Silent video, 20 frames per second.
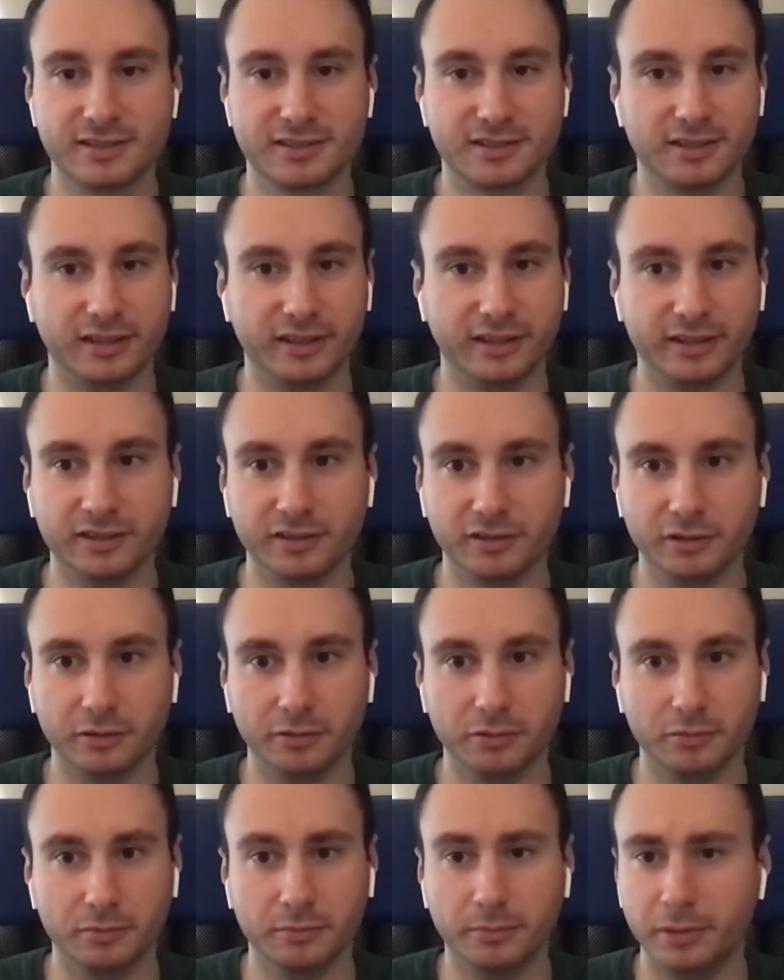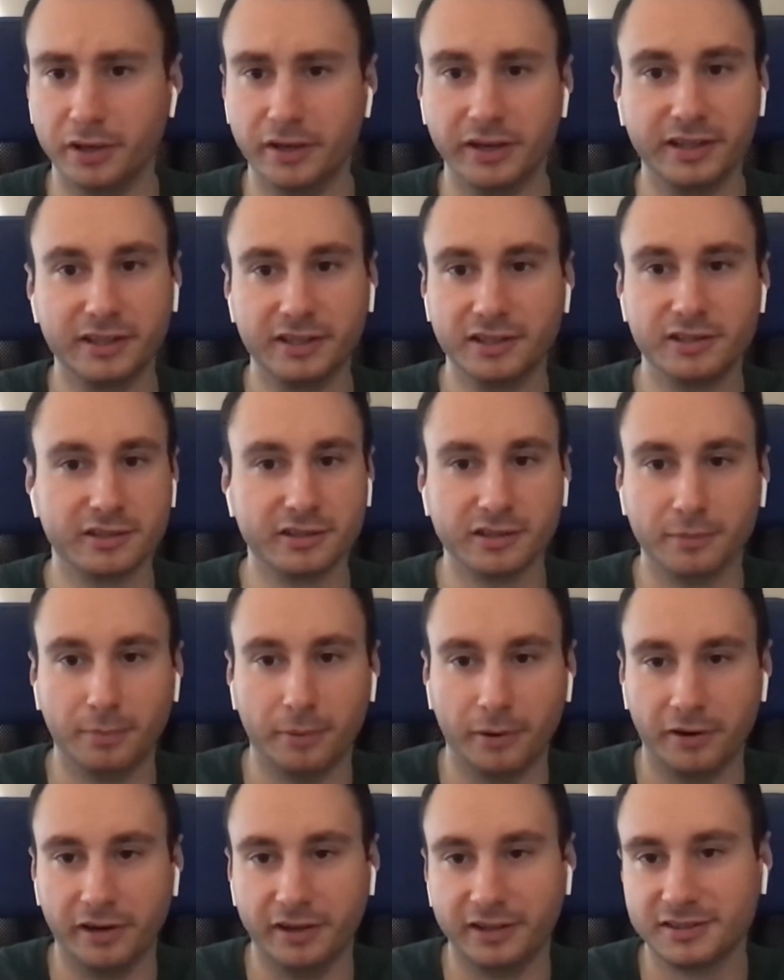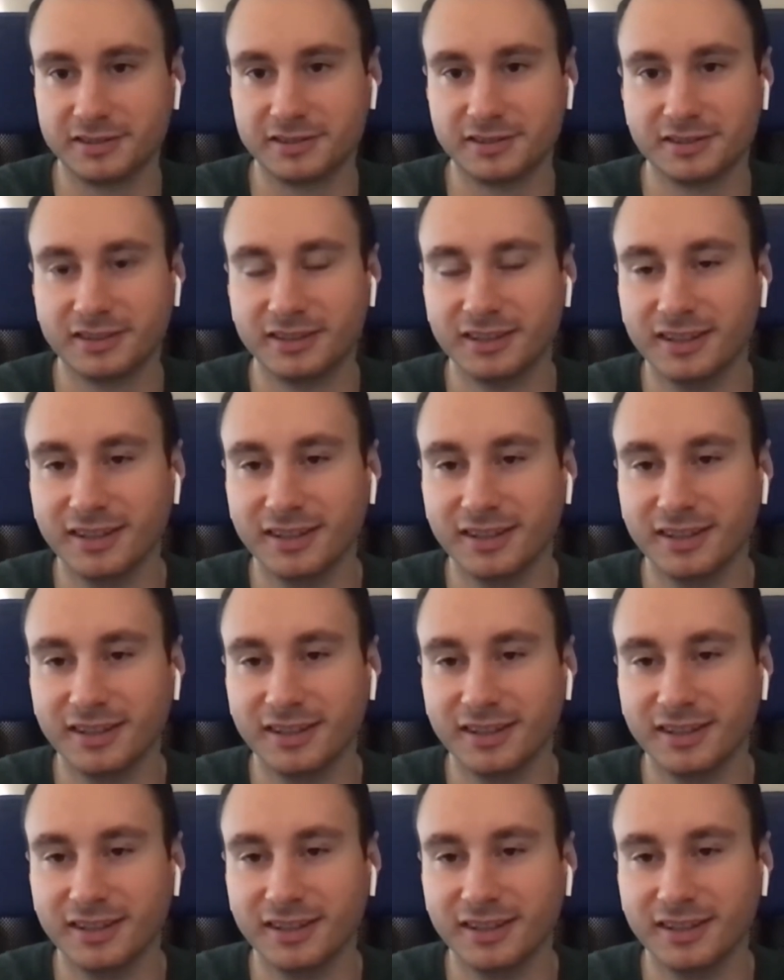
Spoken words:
like building digital products.